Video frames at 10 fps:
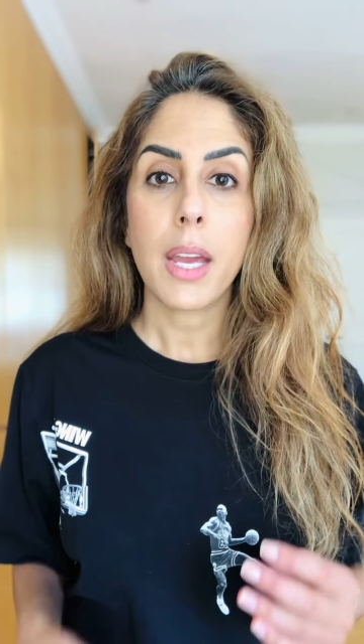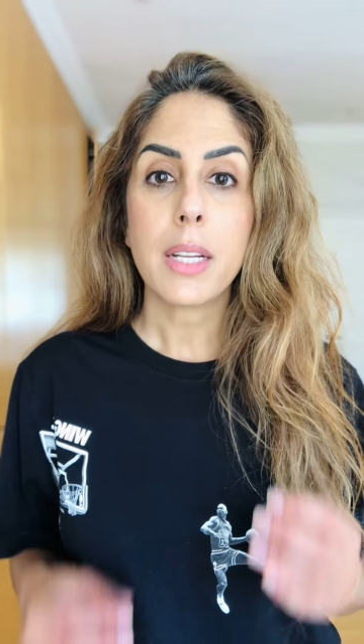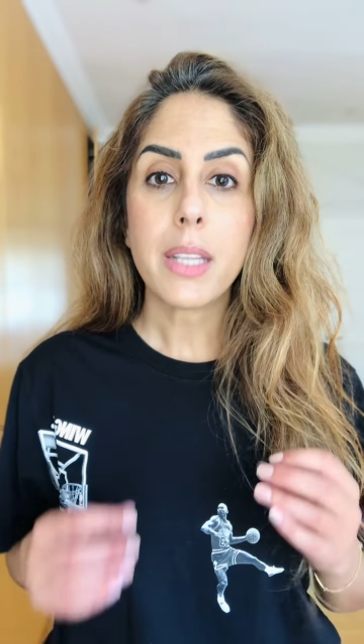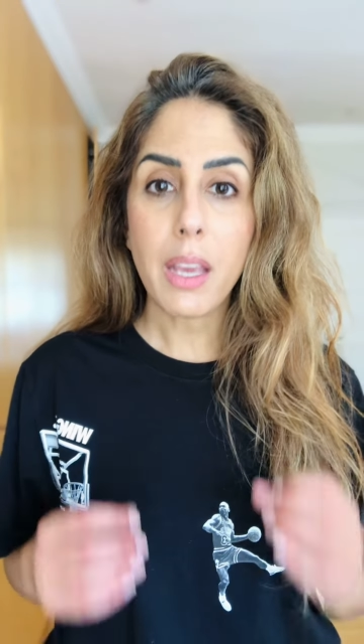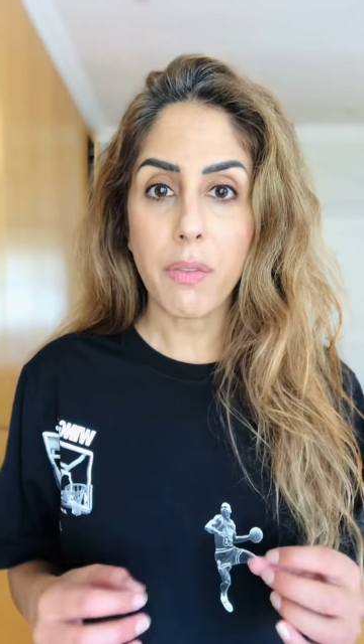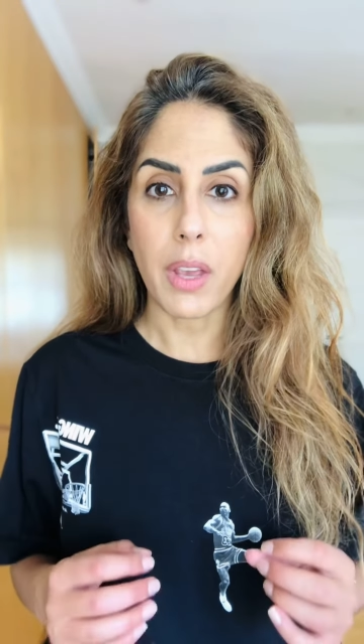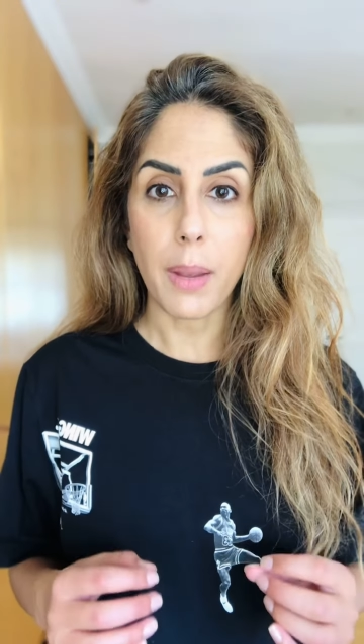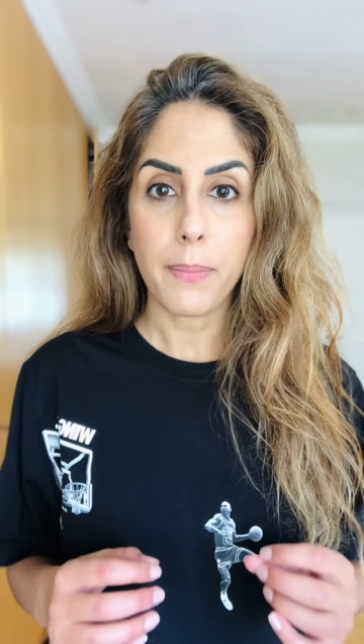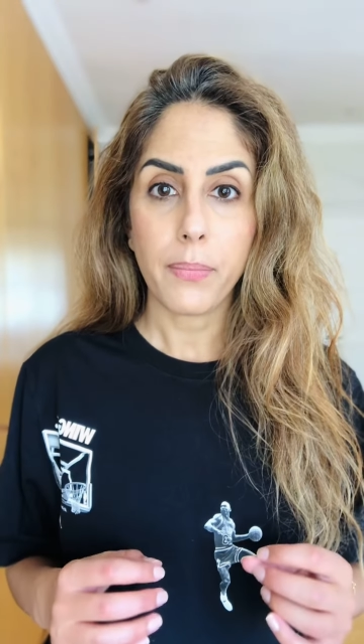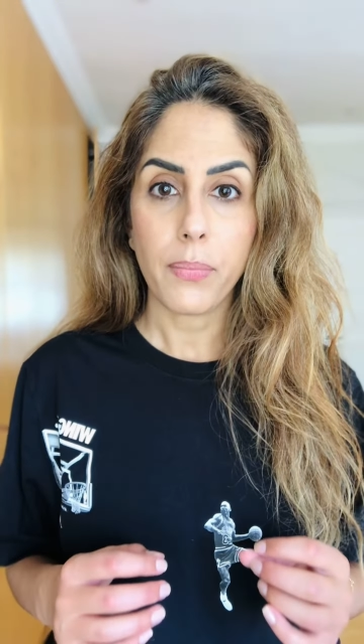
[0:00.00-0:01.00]
TV
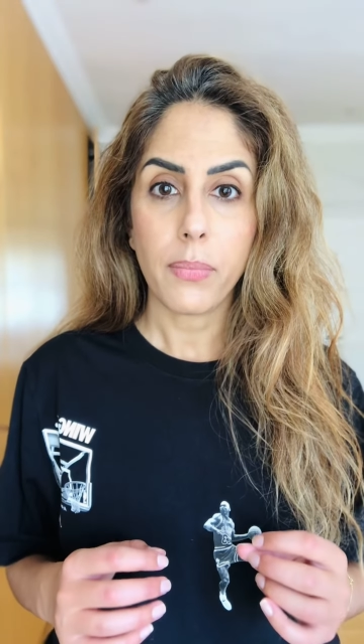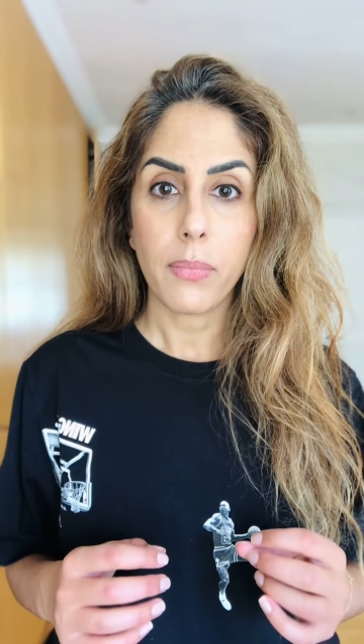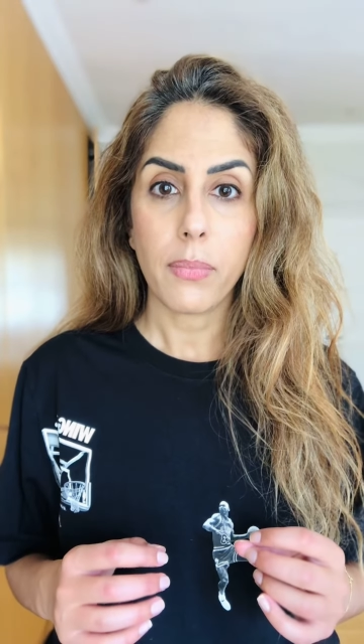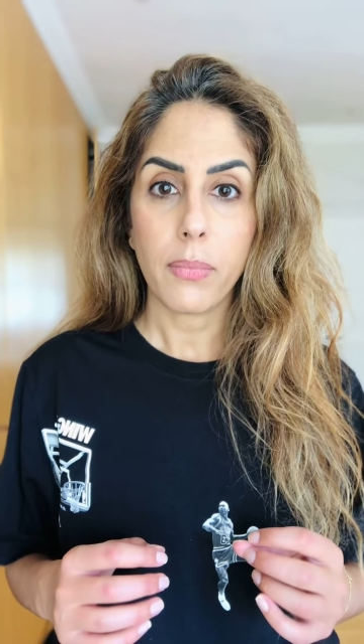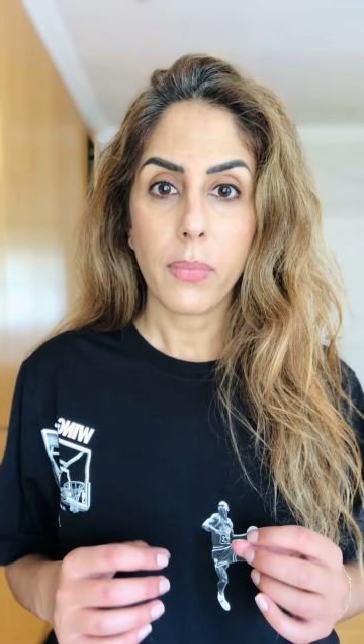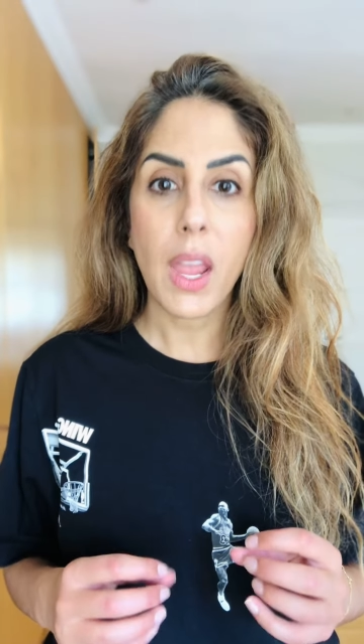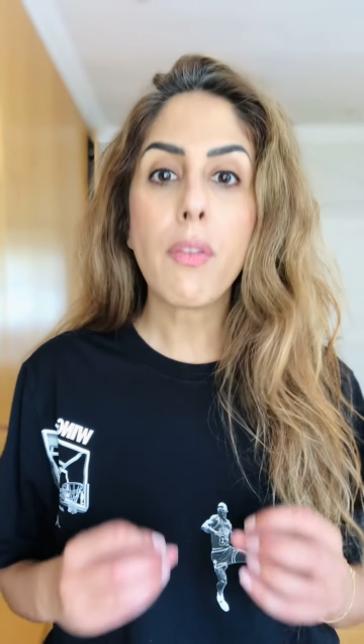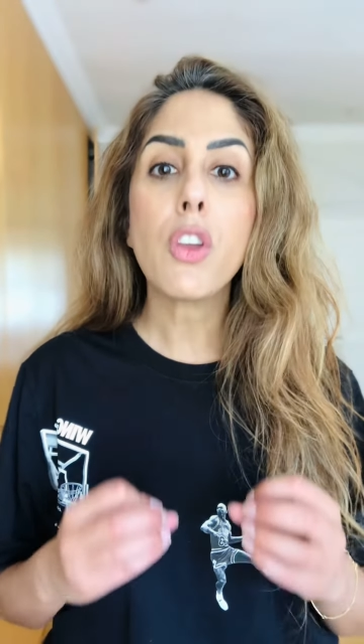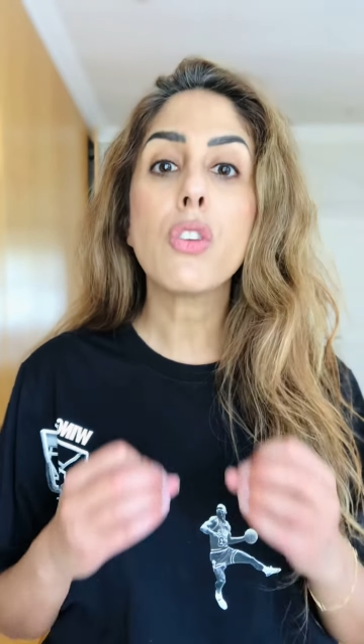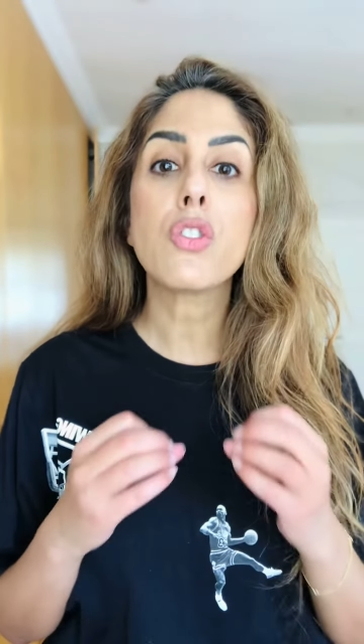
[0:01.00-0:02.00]
never
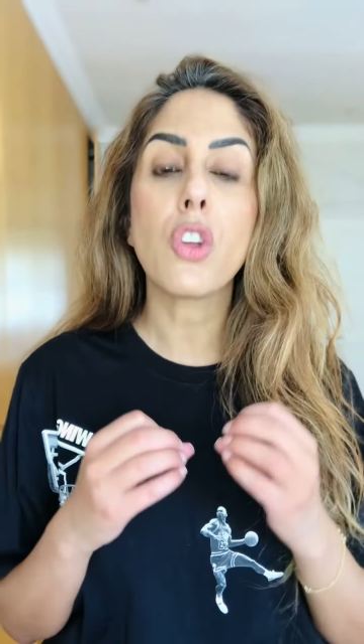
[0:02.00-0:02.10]
used to